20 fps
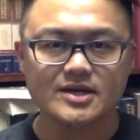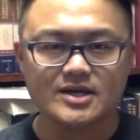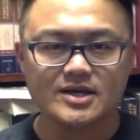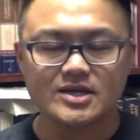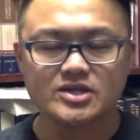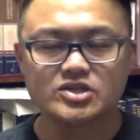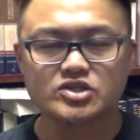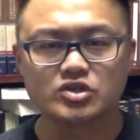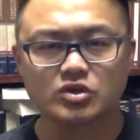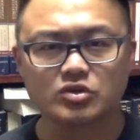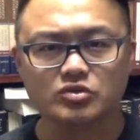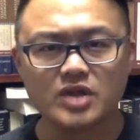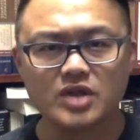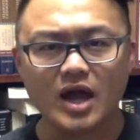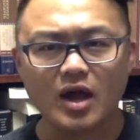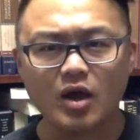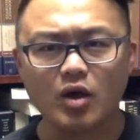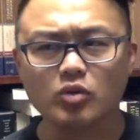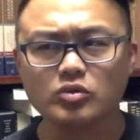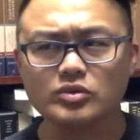And so,
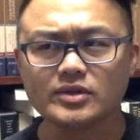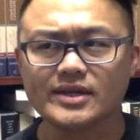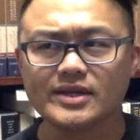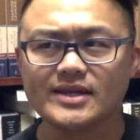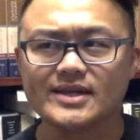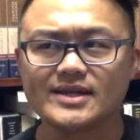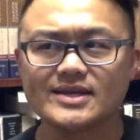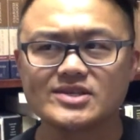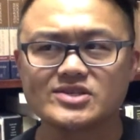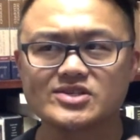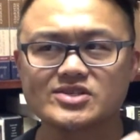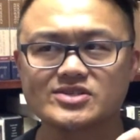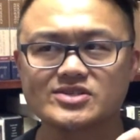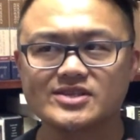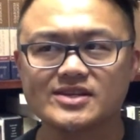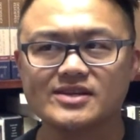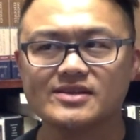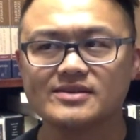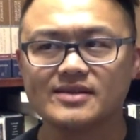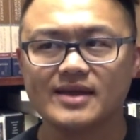not only is
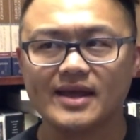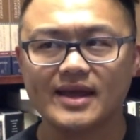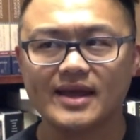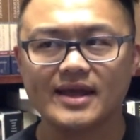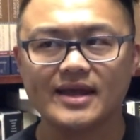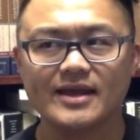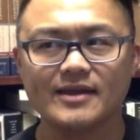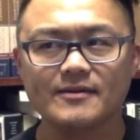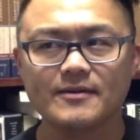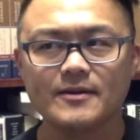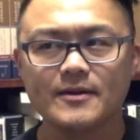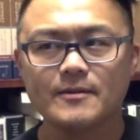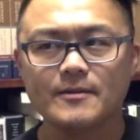sin a